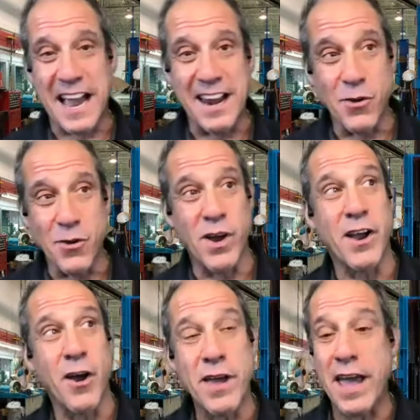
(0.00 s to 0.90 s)
kind of
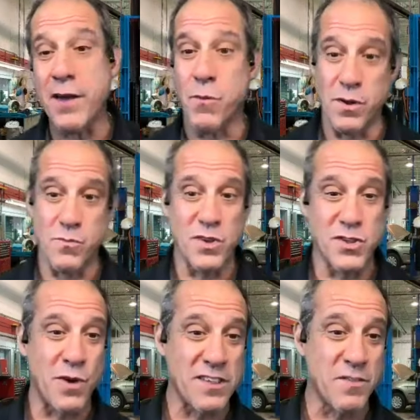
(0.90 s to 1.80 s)
going, okay,
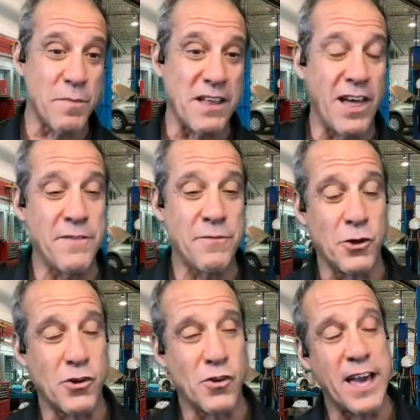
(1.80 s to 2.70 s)
what's the rest of my life
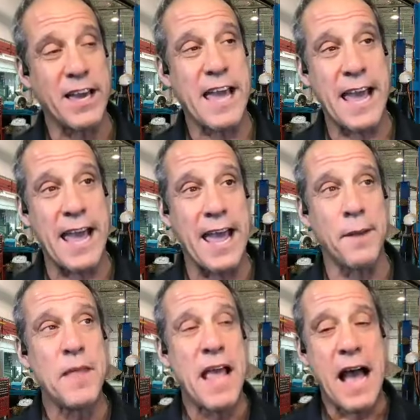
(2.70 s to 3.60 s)
look like?
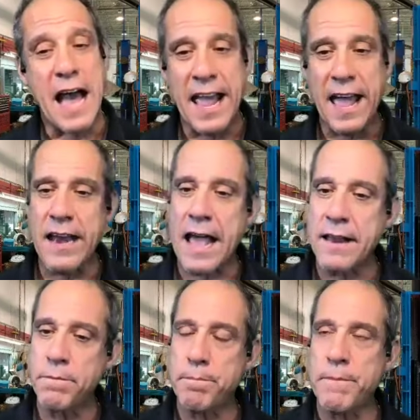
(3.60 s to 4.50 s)
And
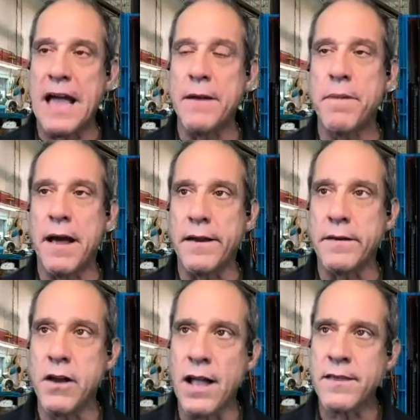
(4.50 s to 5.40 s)
I
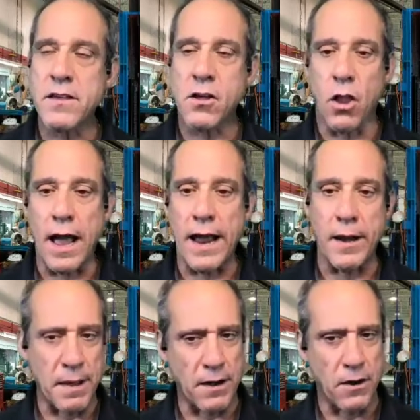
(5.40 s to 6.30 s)
got this client. I
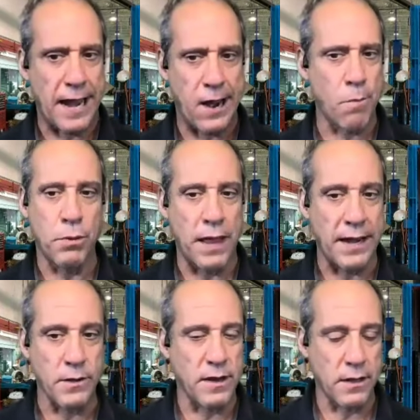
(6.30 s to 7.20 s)
met him on an
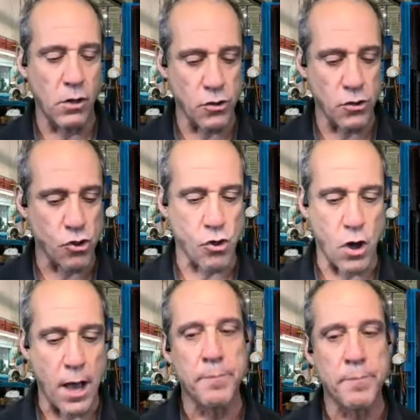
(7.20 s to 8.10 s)
airplane. He had a collision
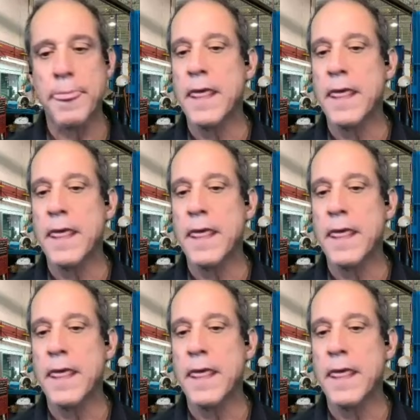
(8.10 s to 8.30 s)
shop.